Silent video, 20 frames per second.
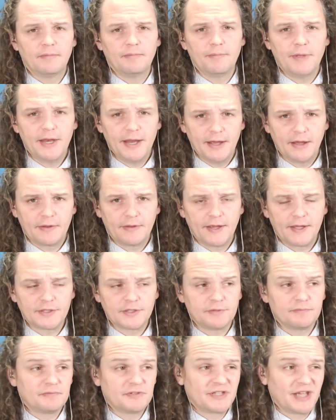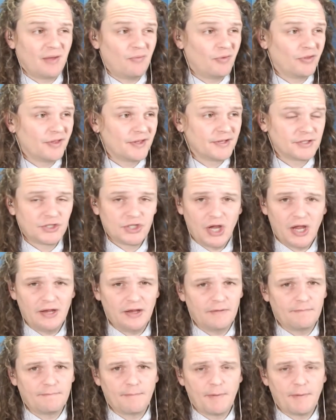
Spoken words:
media attention. Same with Liz Cheney.